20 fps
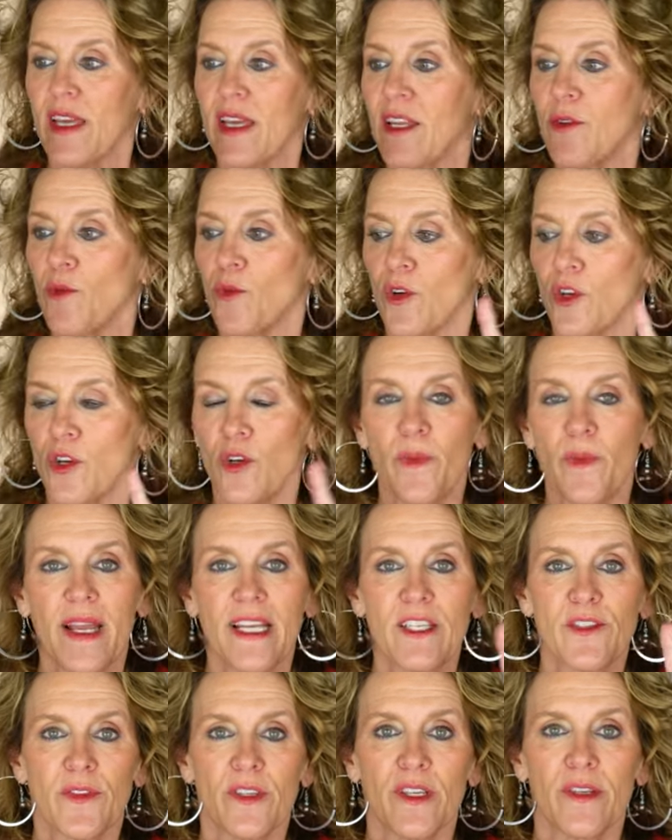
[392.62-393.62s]
then who
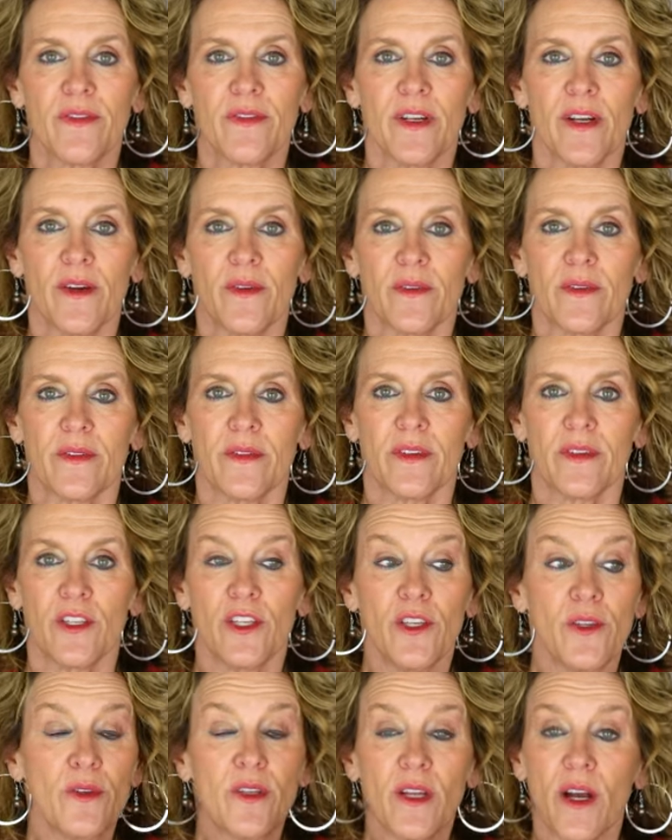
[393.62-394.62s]
pays for your phone?
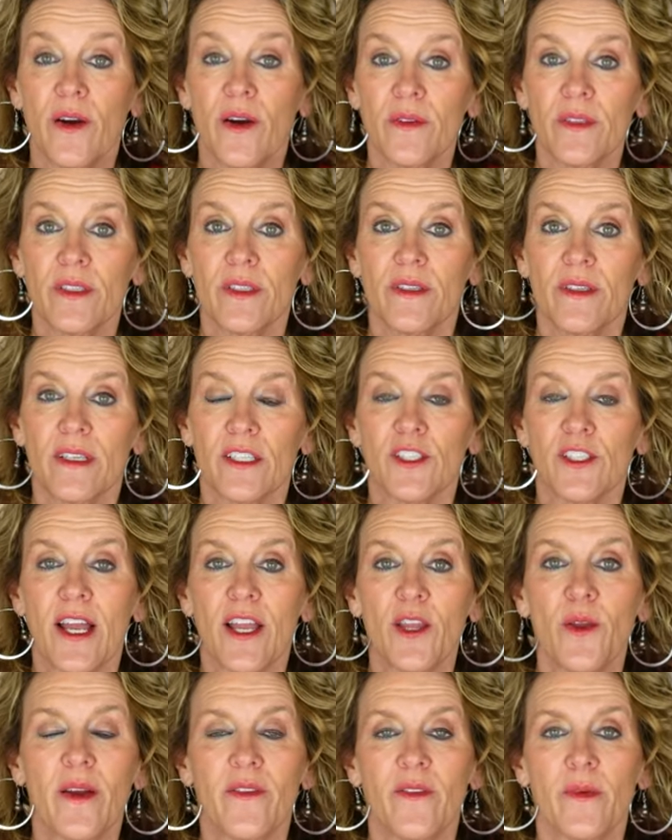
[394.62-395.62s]
You don't, because
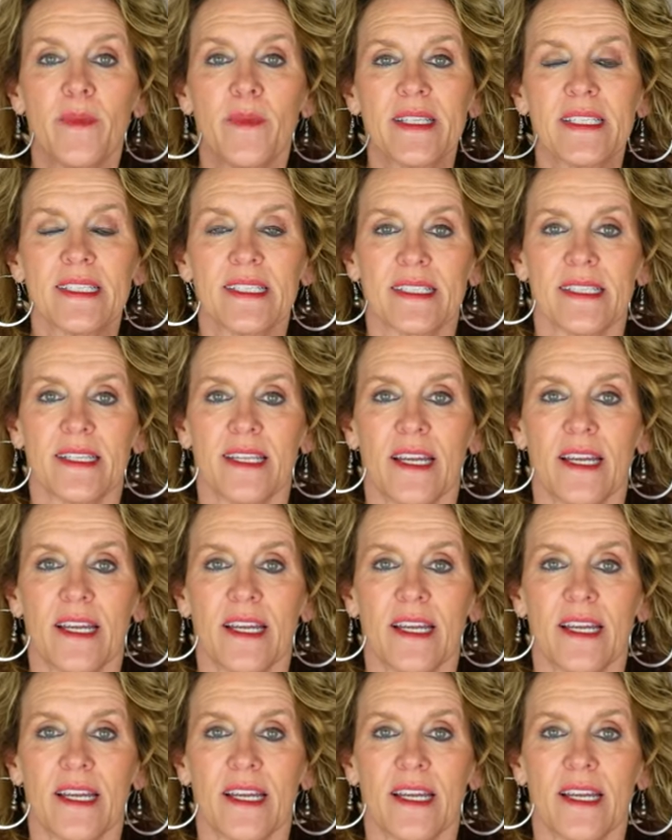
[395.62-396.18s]
now you have a business